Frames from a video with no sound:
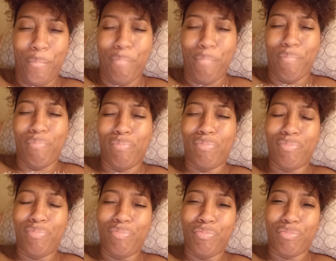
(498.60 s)

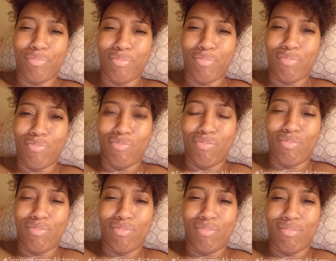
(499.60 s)

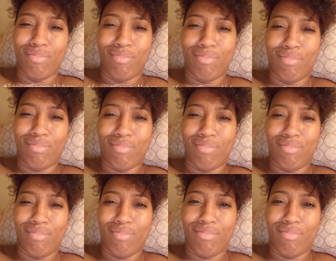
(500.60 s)

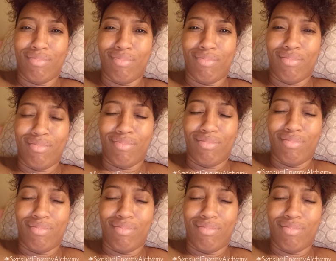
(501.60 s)
No one is speaking in this clip.